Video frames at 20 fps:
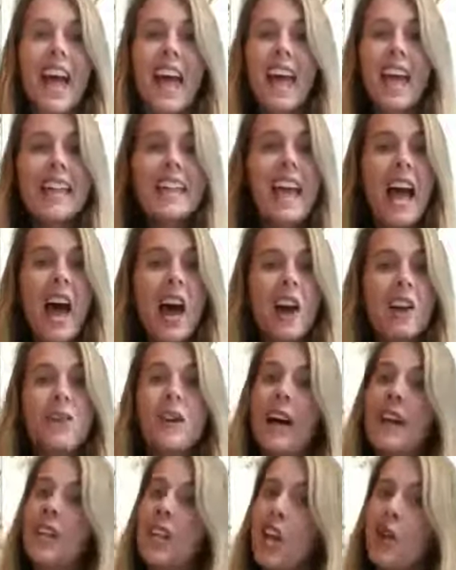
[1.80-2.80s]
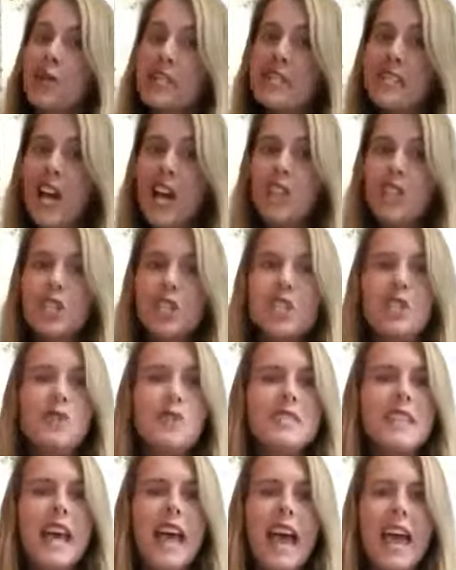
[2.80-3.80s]
Hey y'all, I know it's not
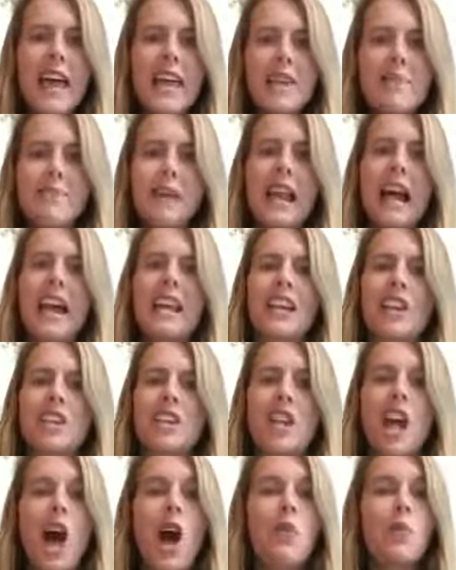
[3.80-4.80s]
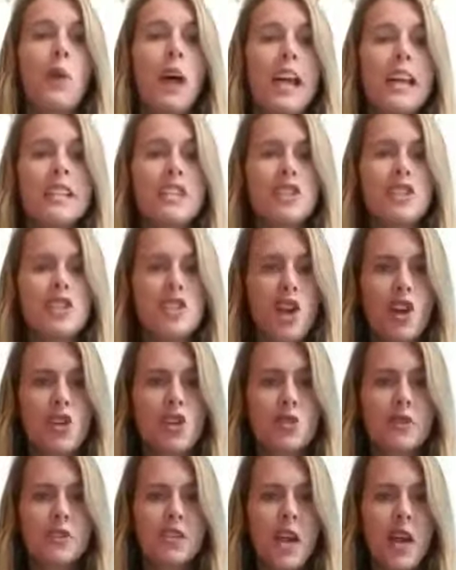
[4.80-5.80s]
Tuesday, but I cannot wait to show
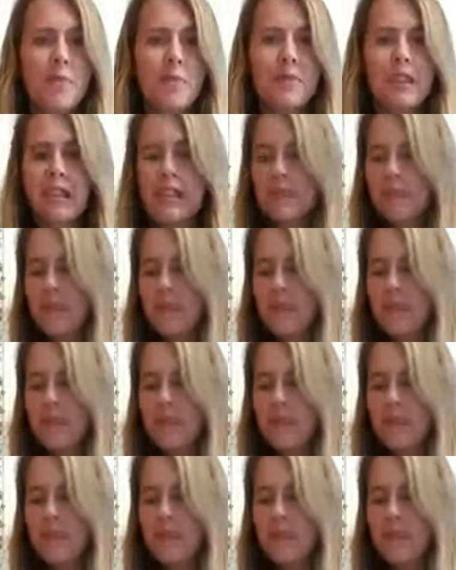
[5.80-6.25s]
you something.